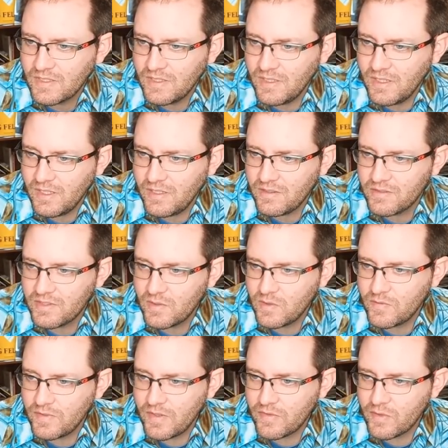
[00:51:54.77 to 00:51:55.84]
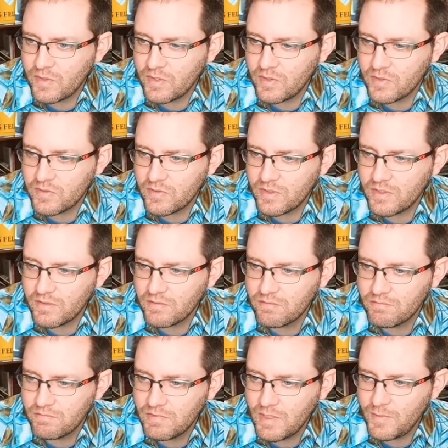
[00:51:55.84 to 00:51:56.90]
Yeah, Zero 530 goes through there.
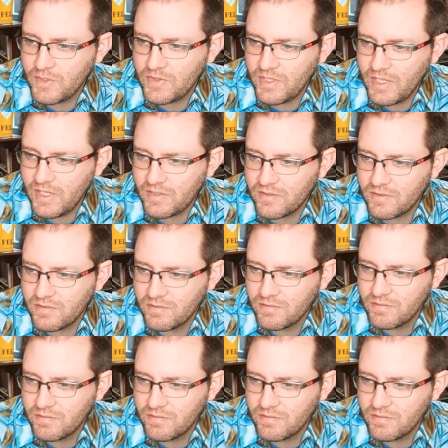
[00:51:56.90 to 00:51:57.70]
How about that?